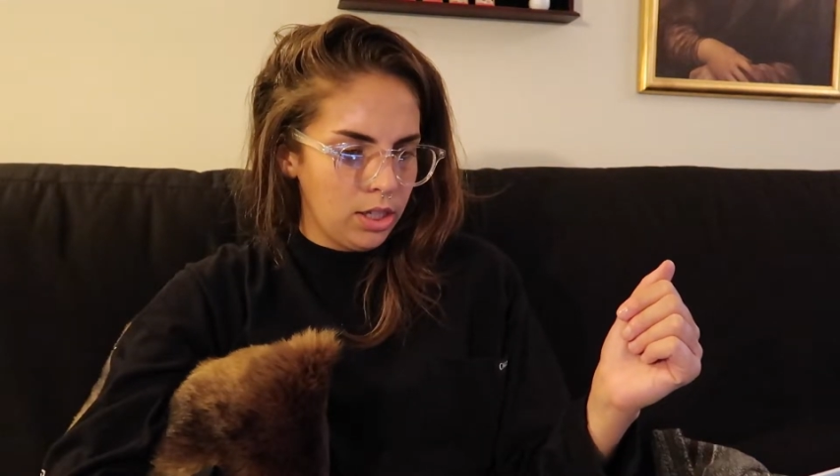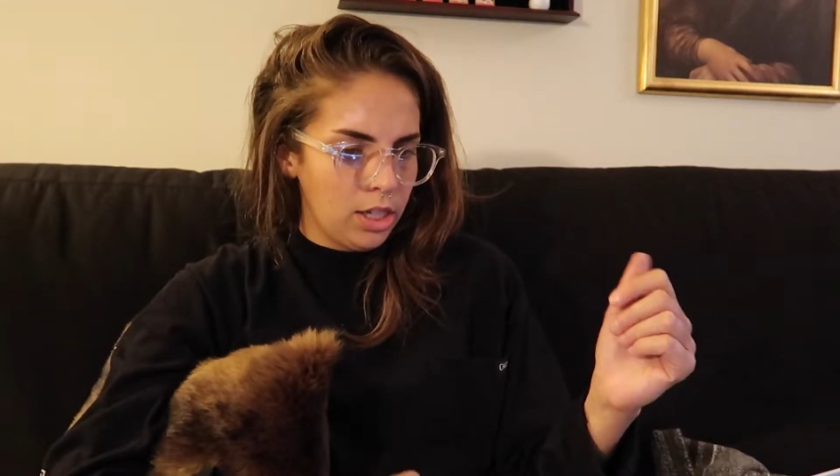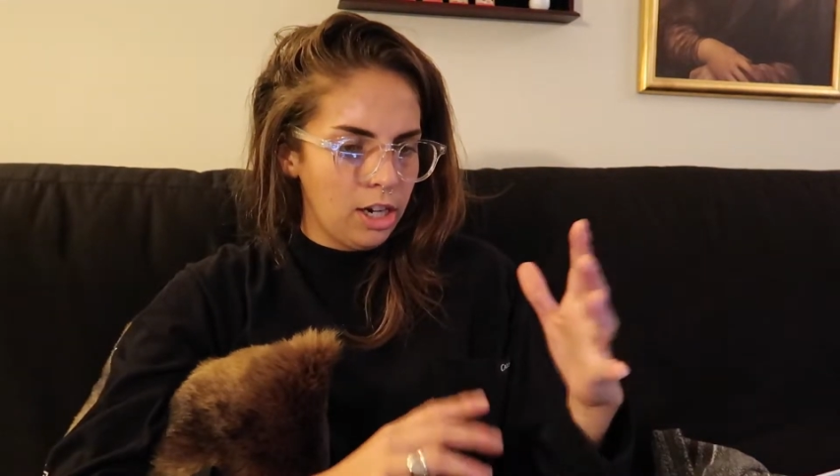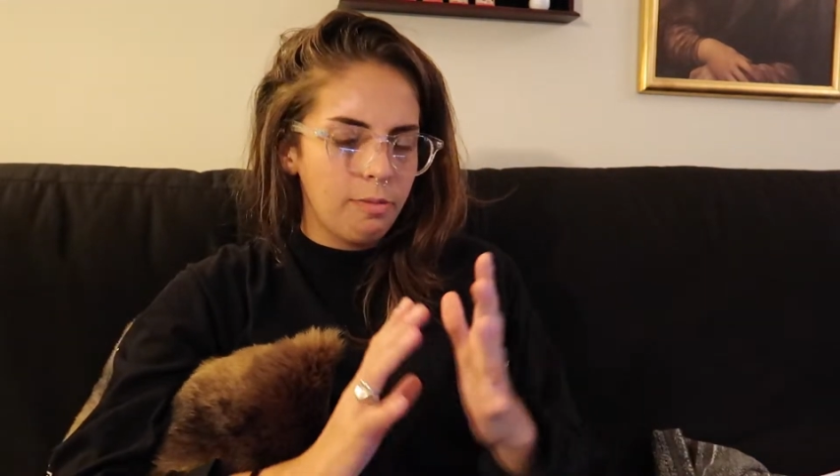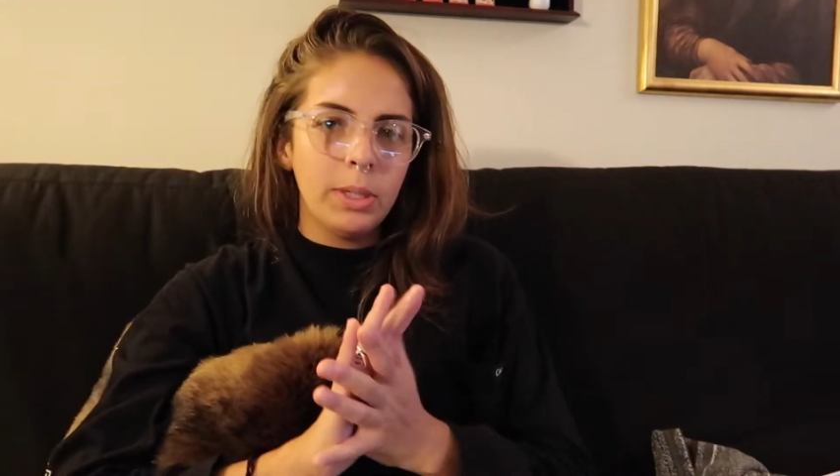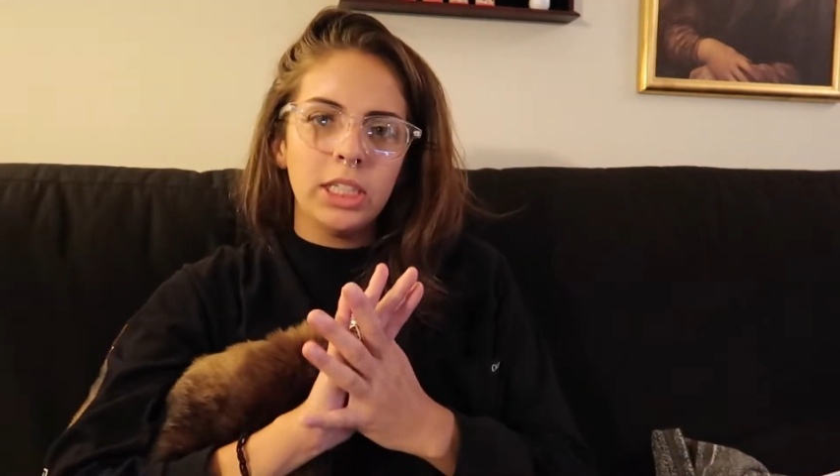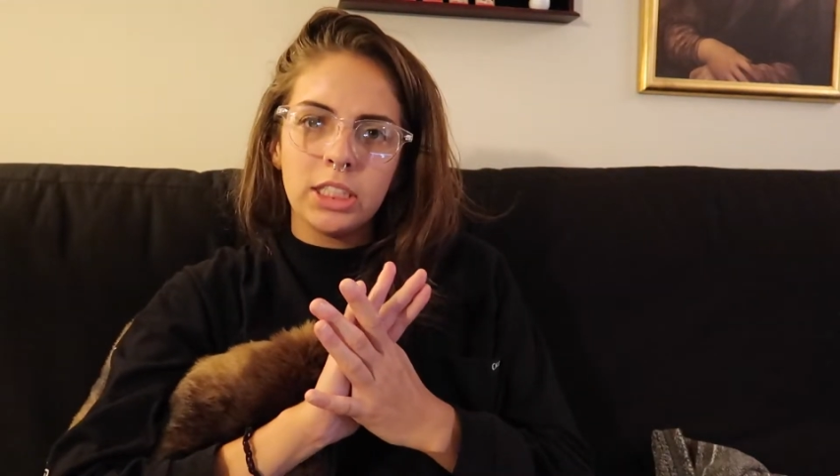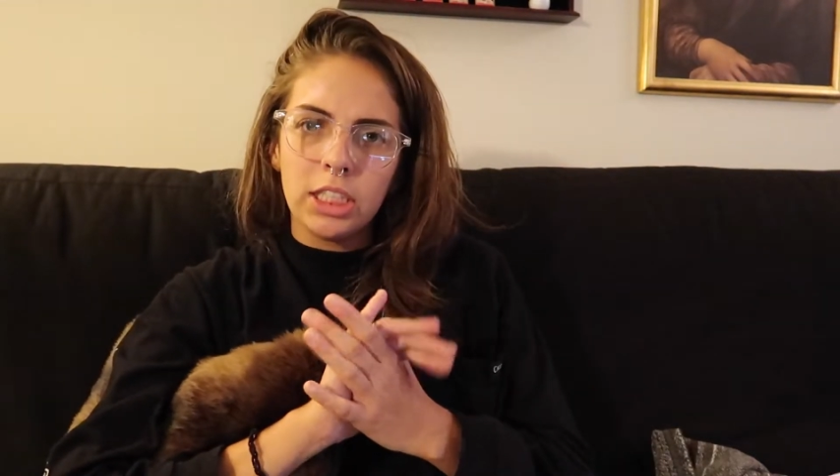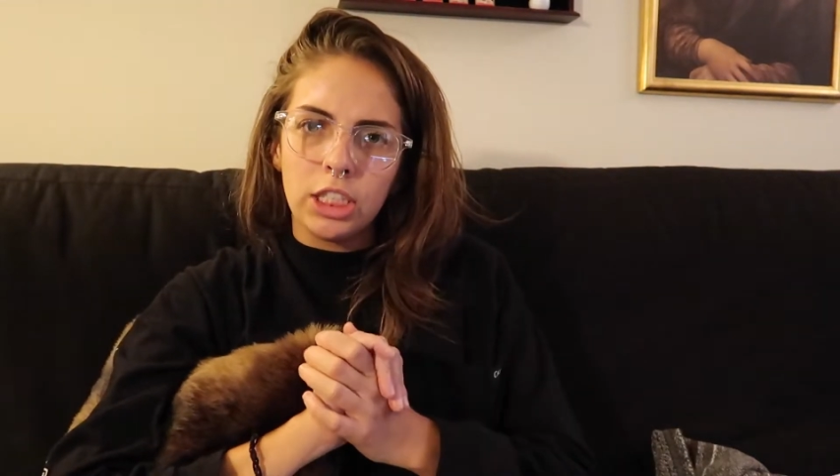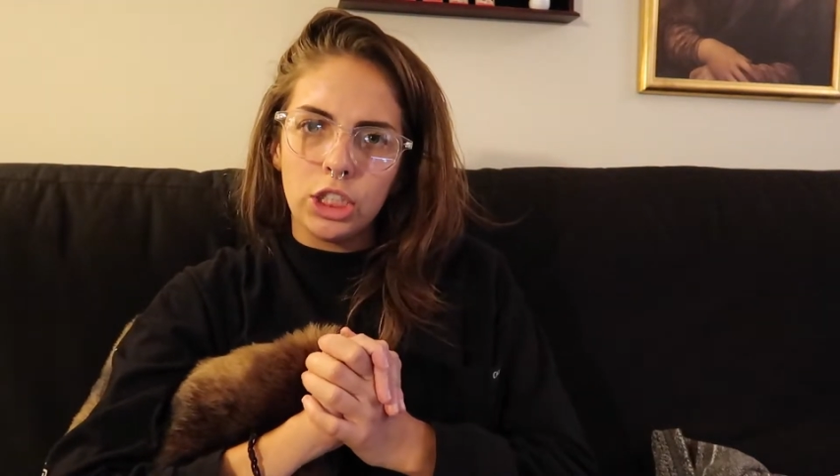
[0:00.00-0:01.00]
that I've been
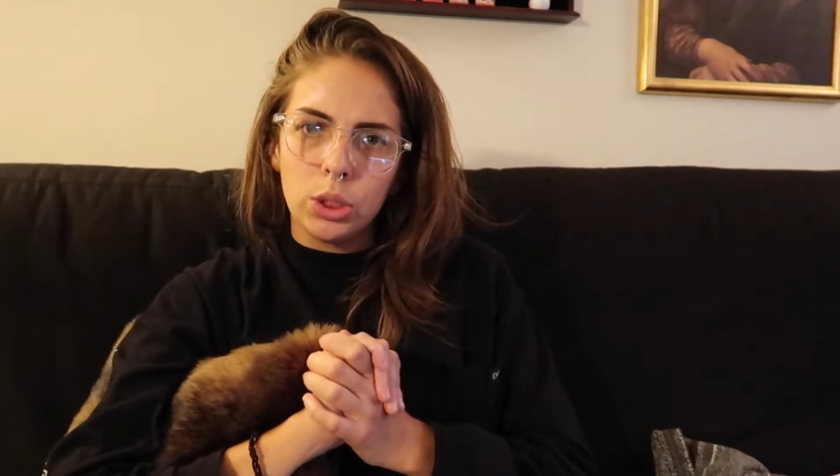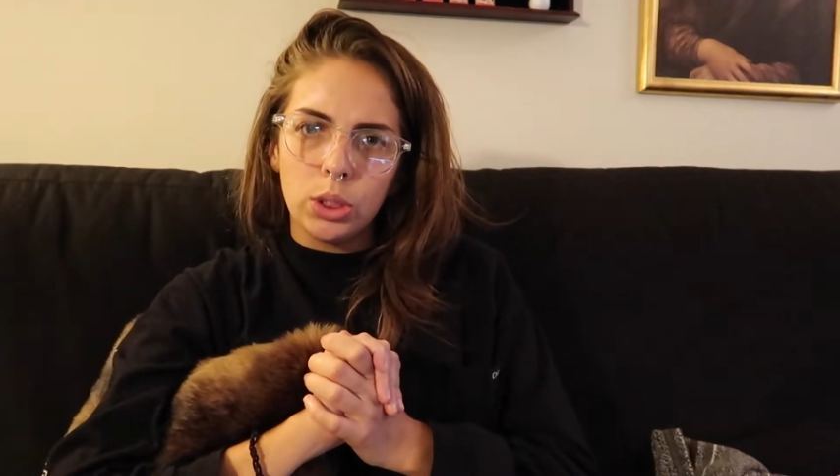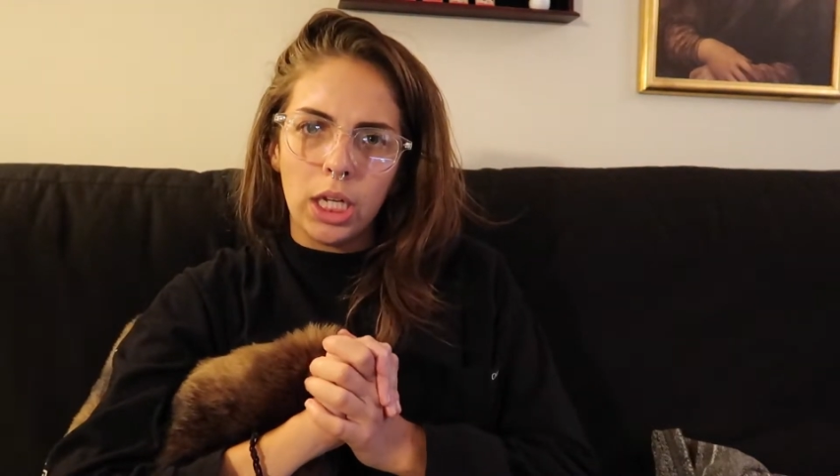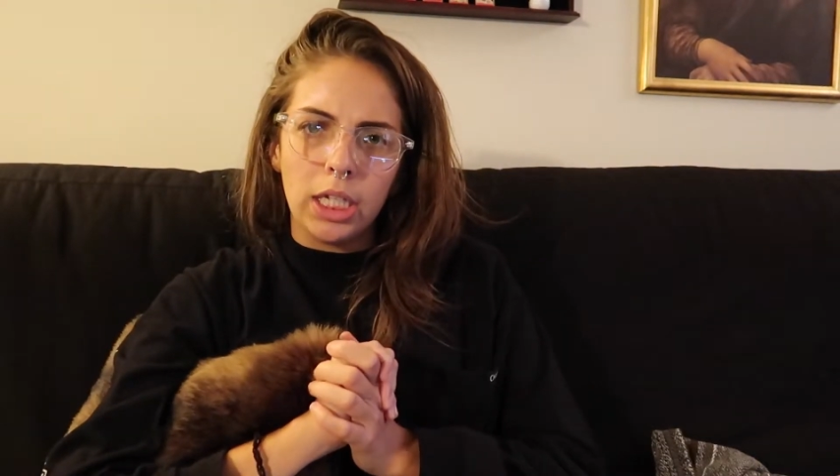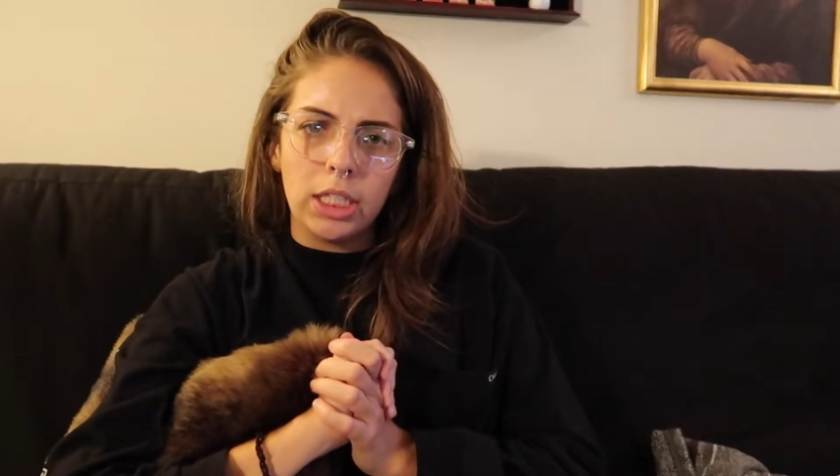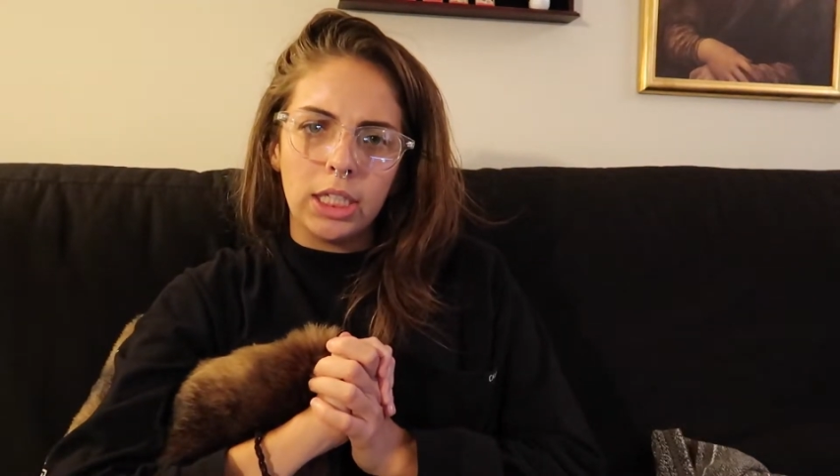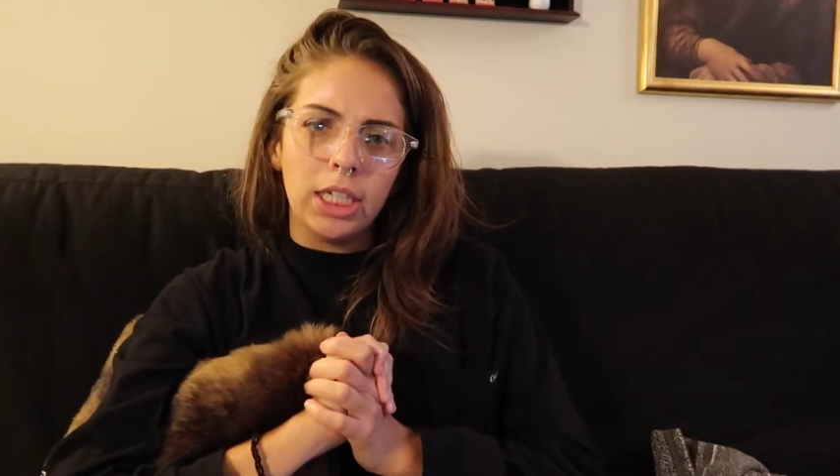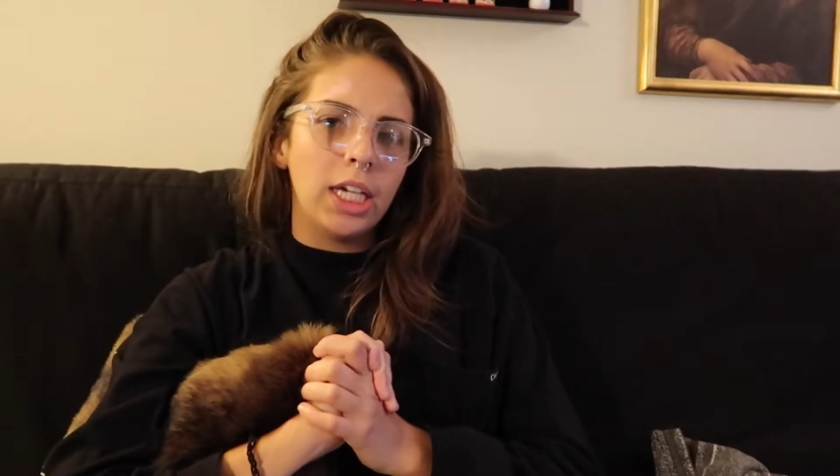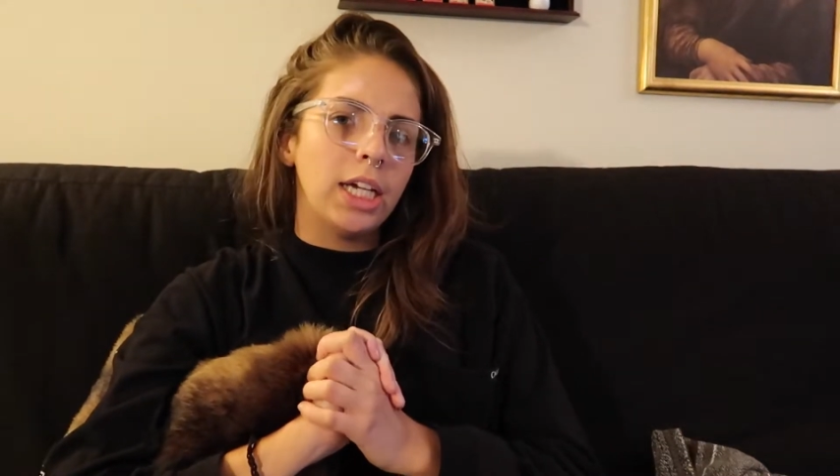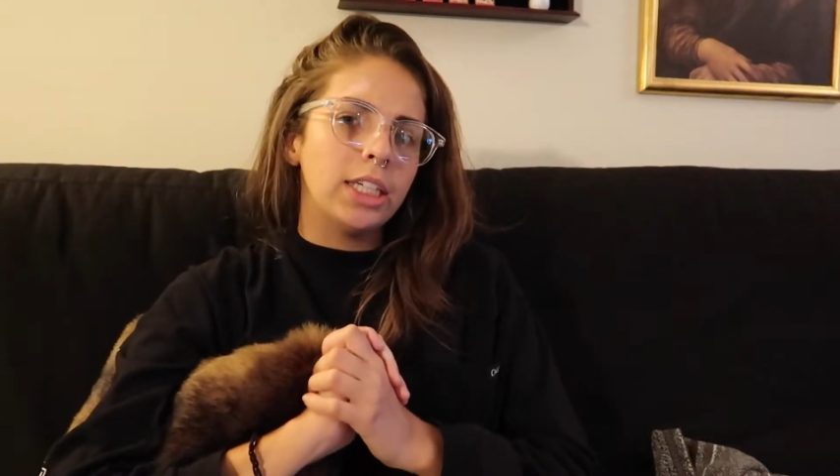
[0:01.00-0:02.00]
listening to
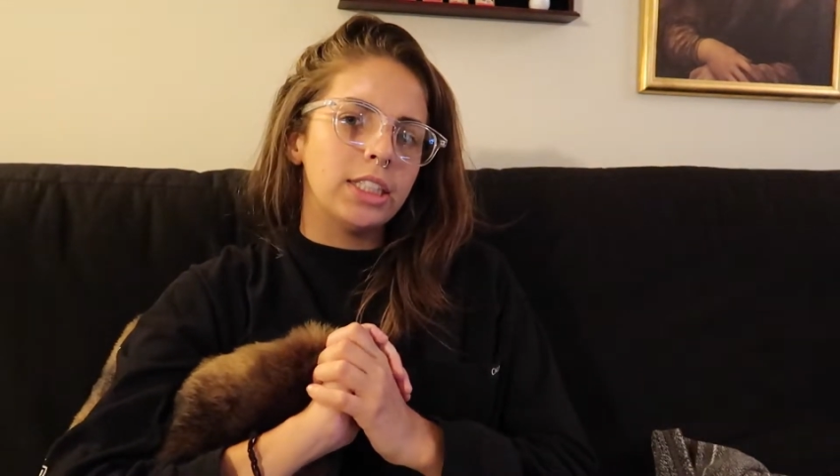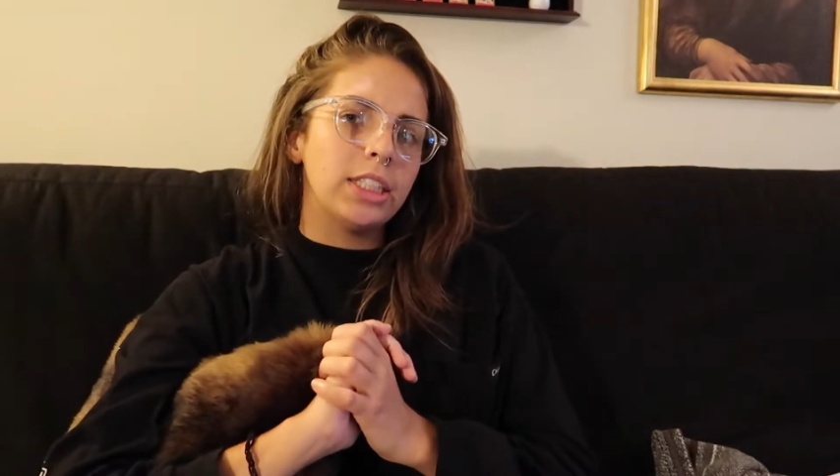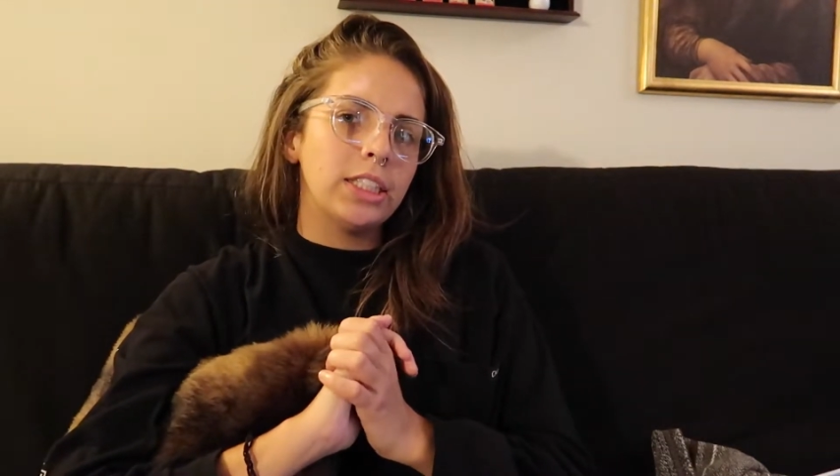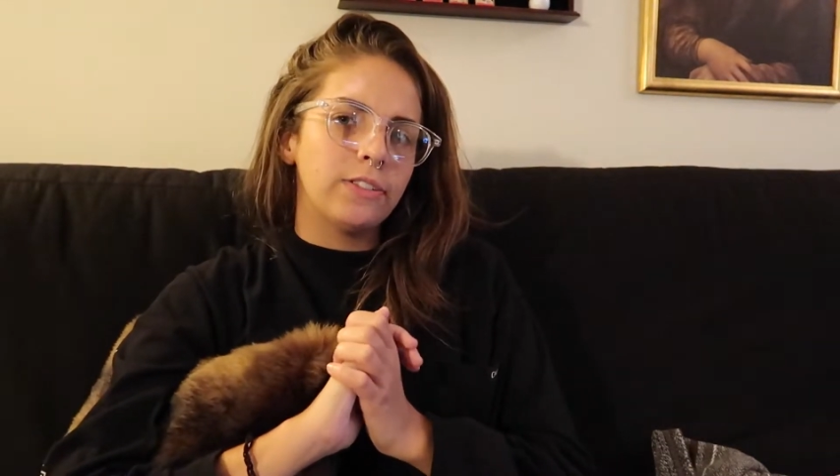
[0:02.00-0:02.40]
lately and see